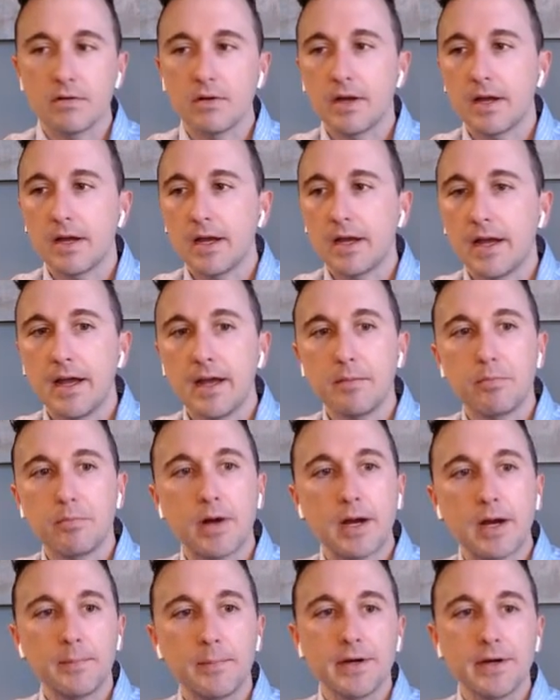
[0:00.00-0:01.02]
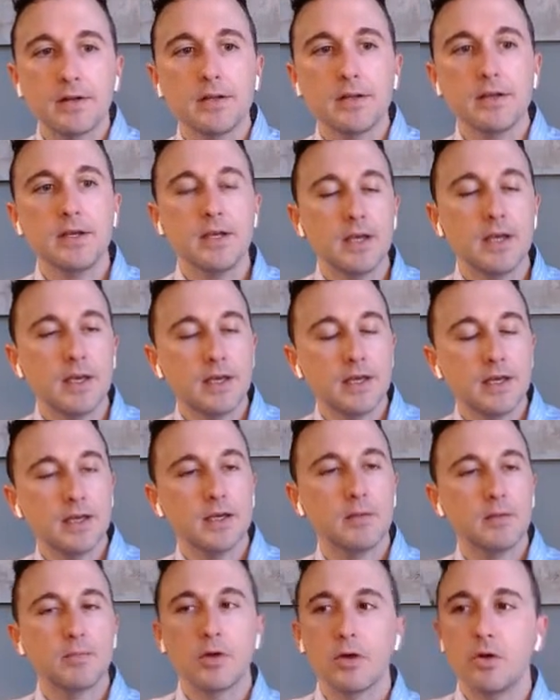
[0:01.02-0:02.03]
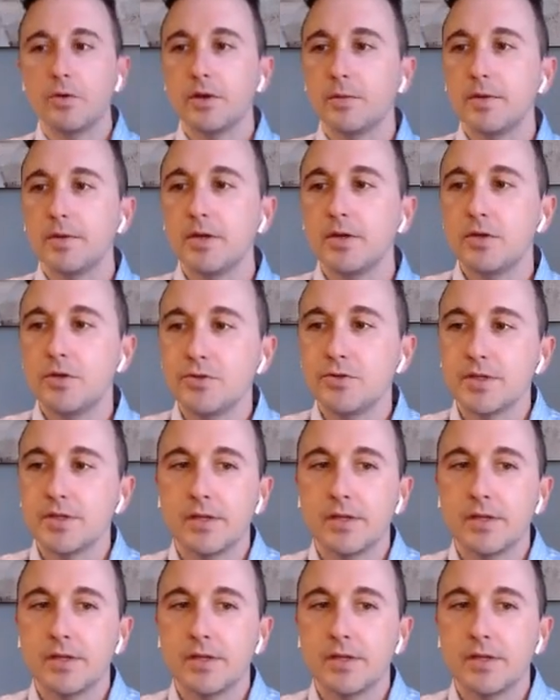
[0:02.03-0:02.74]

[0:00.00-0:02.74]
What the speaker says: I primarily am going to be using